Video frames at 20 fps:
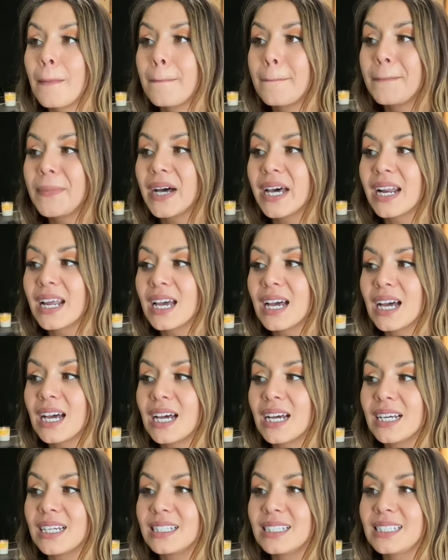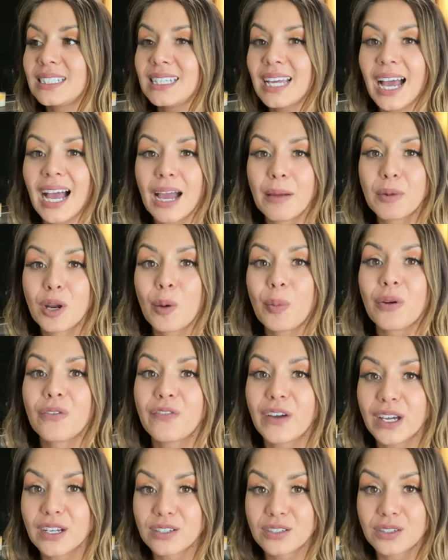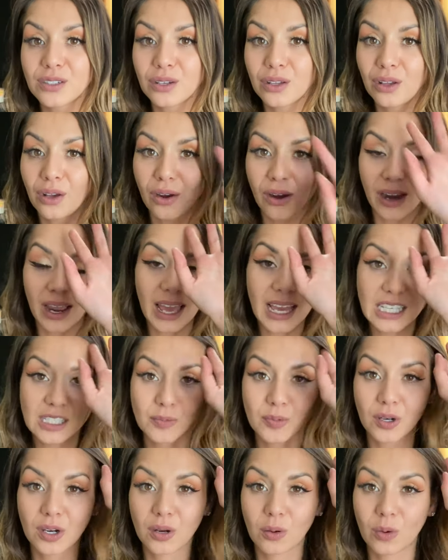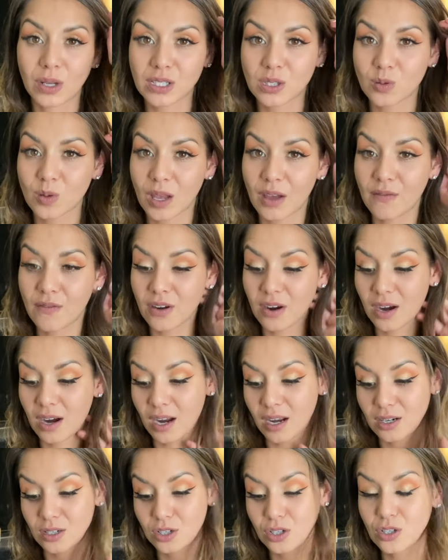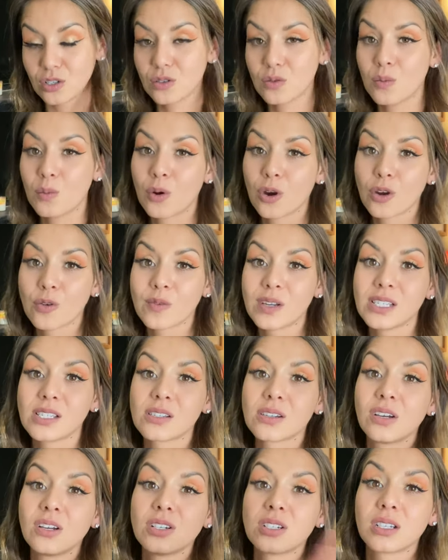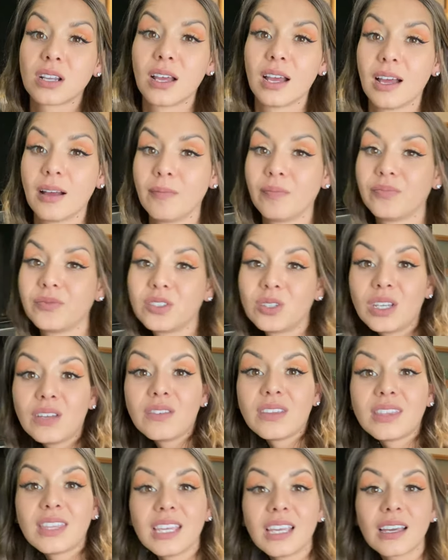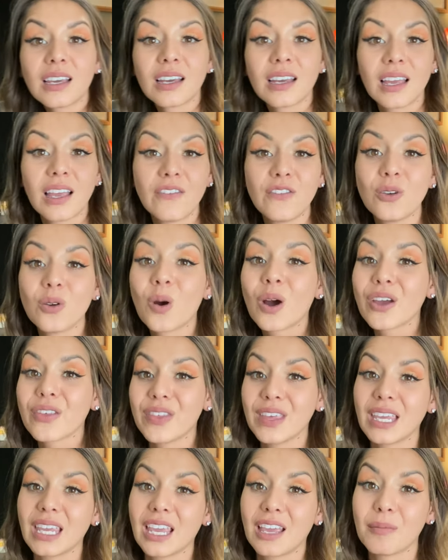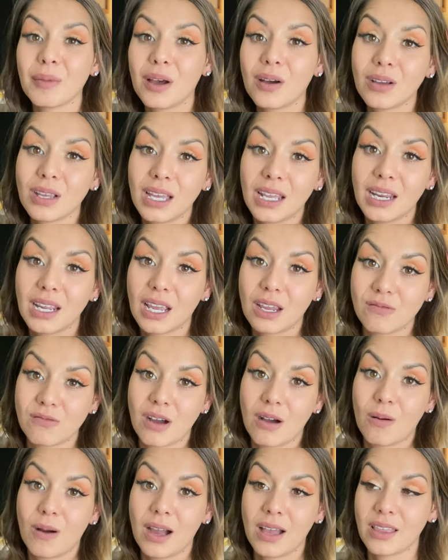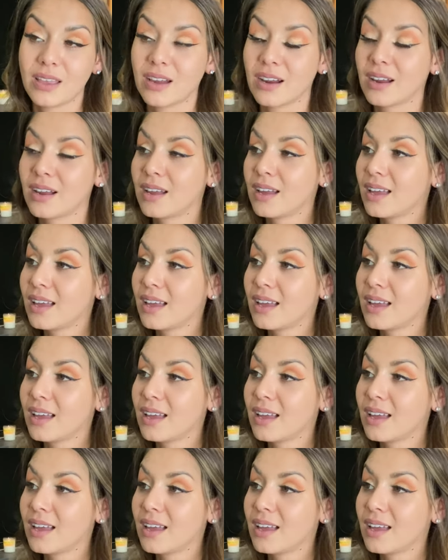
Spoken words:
but yeah, I'm no professional or expert whatsoever. Do more research to even think if you are thinking about getting a Rottweiler.